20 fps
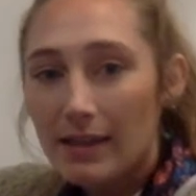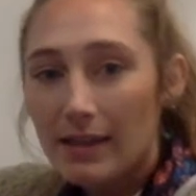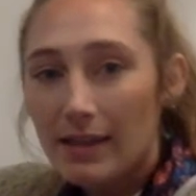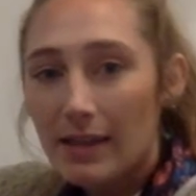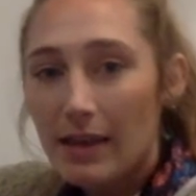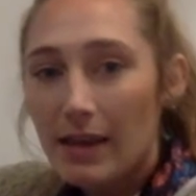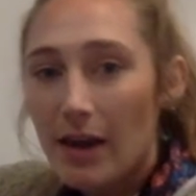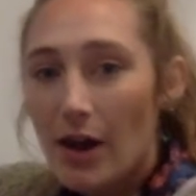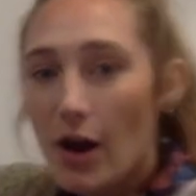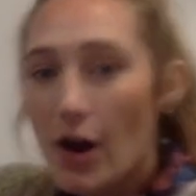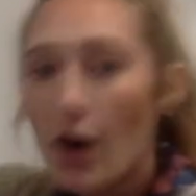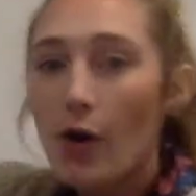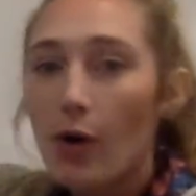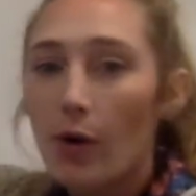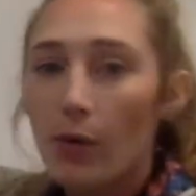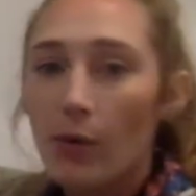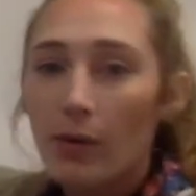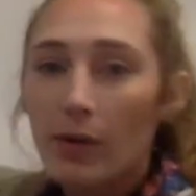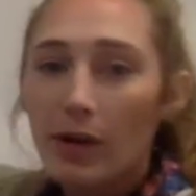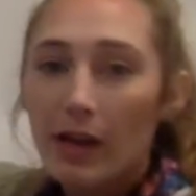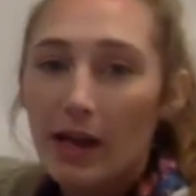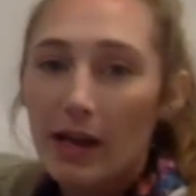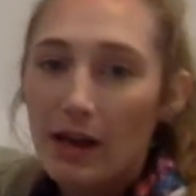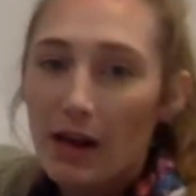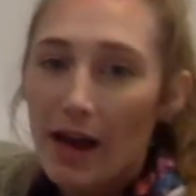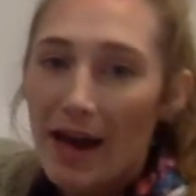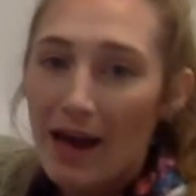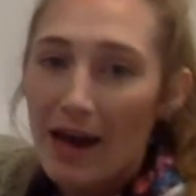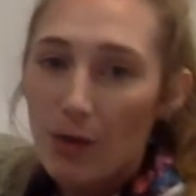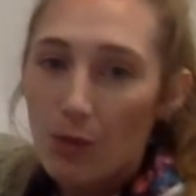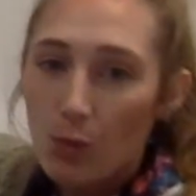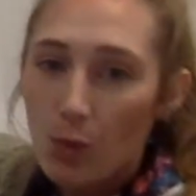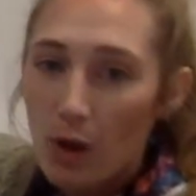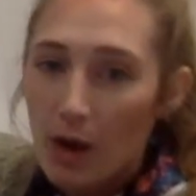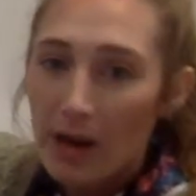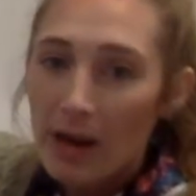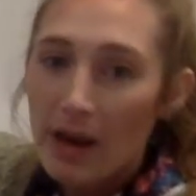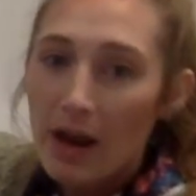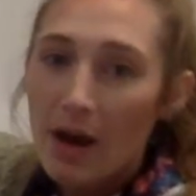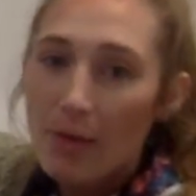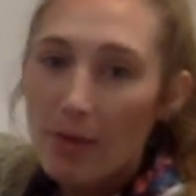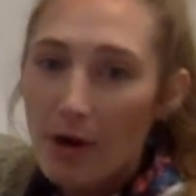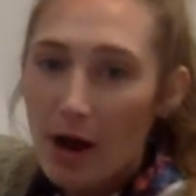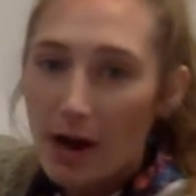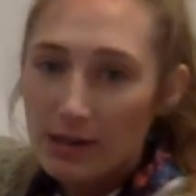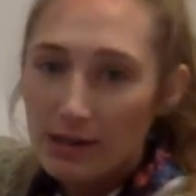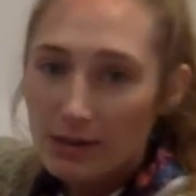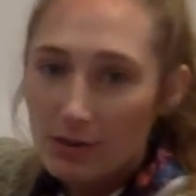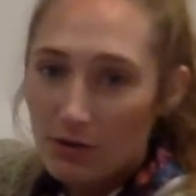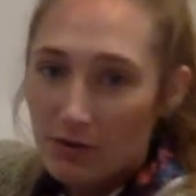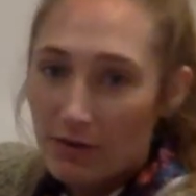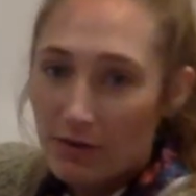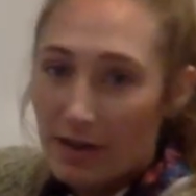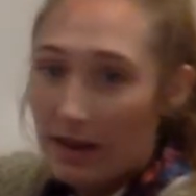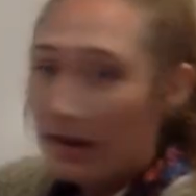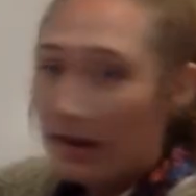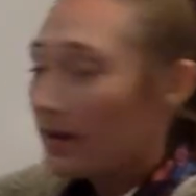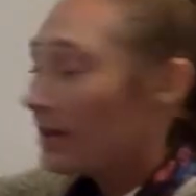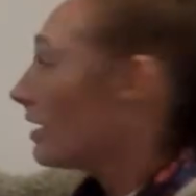the O and add one apostrophe.